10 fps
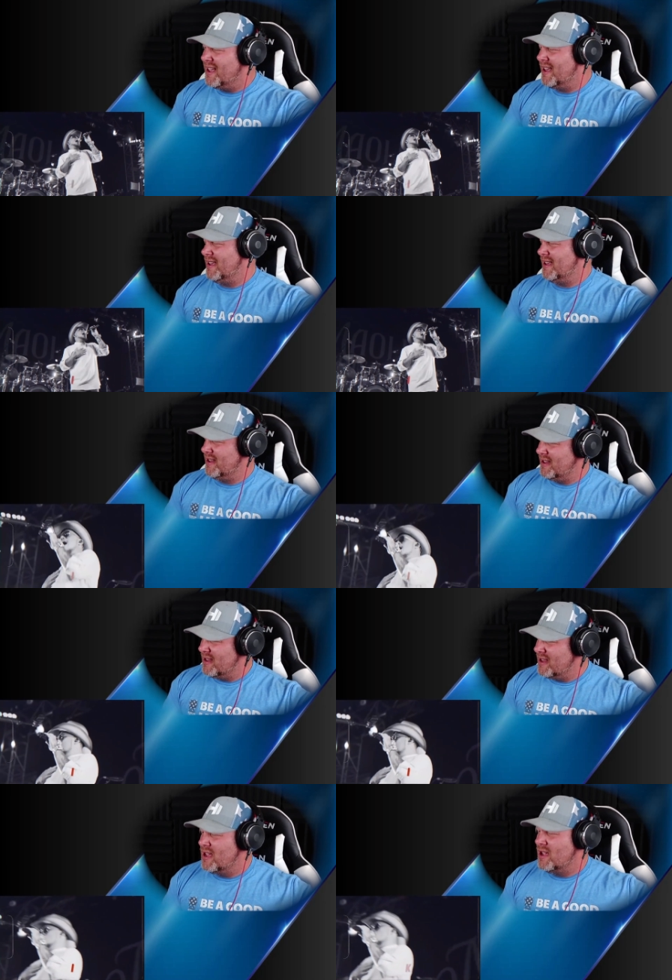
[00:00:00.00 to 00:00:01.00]

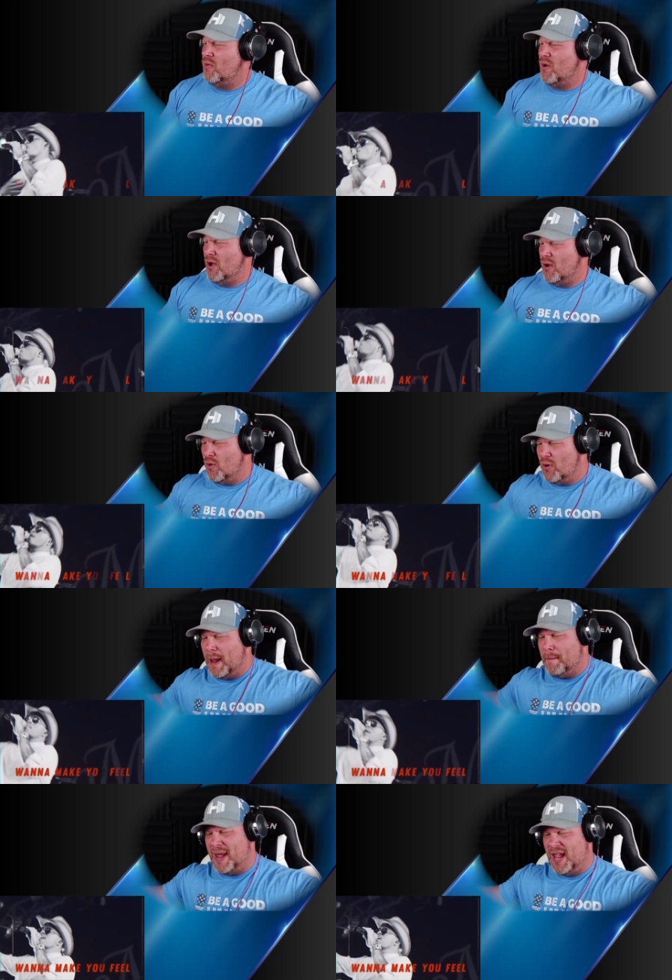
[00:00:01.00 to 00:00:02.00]
I
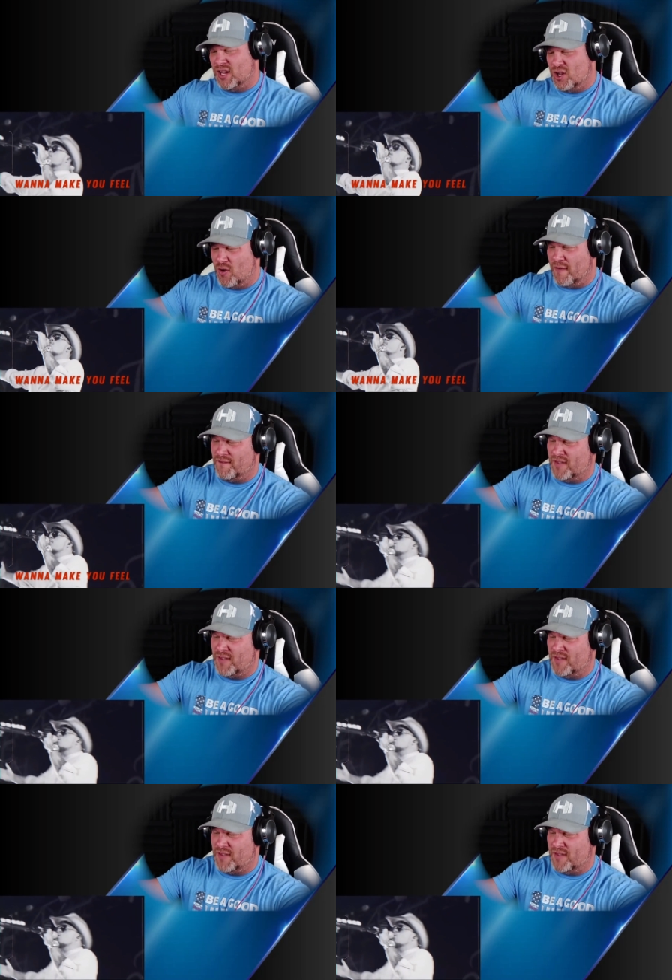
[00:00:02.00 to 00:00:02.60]
wanna make you